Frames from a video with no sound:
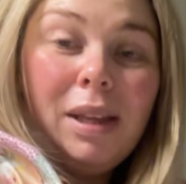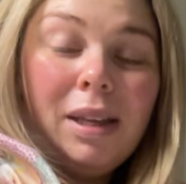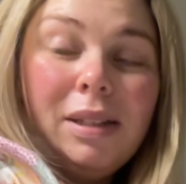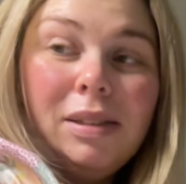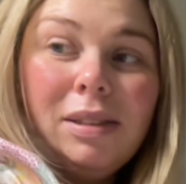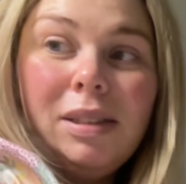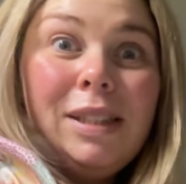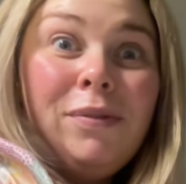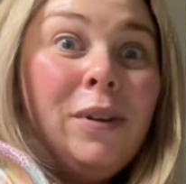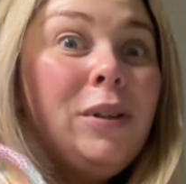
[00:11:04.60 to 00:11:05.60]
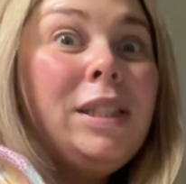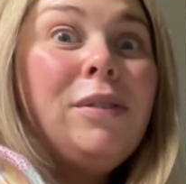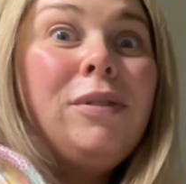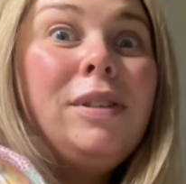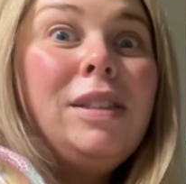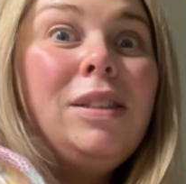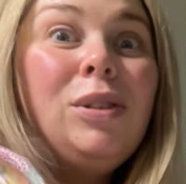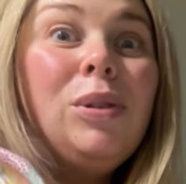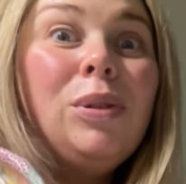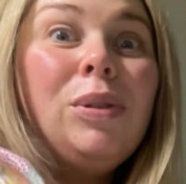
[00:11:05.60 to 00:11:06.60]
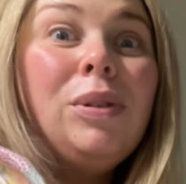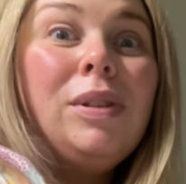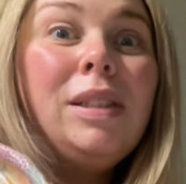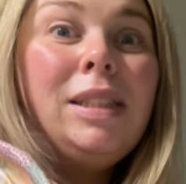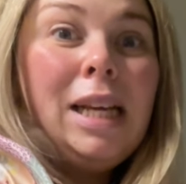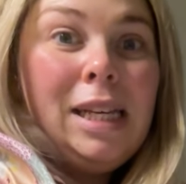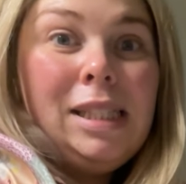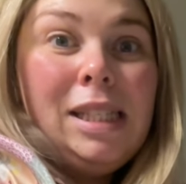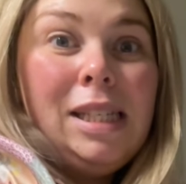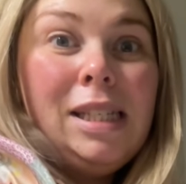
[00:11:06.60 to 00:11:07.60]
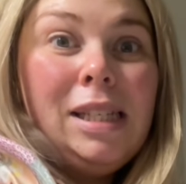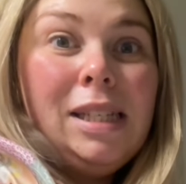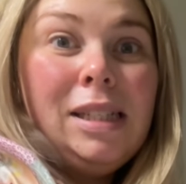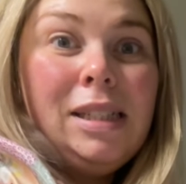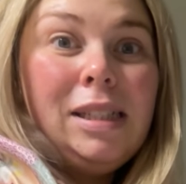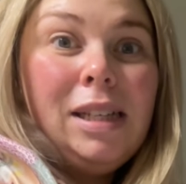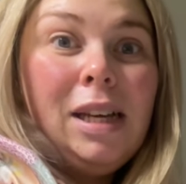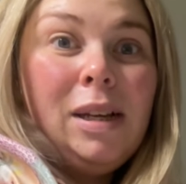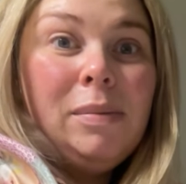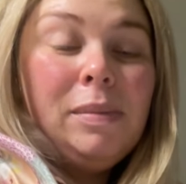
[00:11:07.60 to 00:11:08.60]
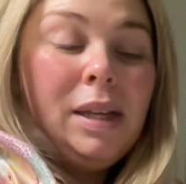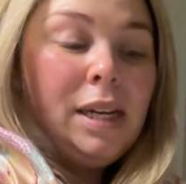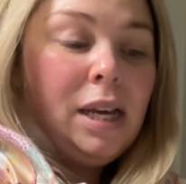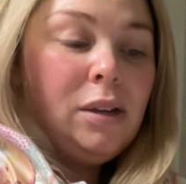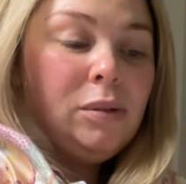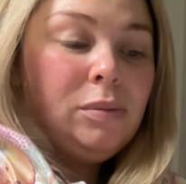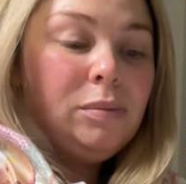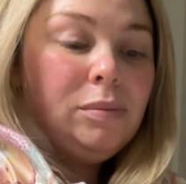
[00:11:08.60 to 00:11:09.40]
and it's very different to Daisy um, and how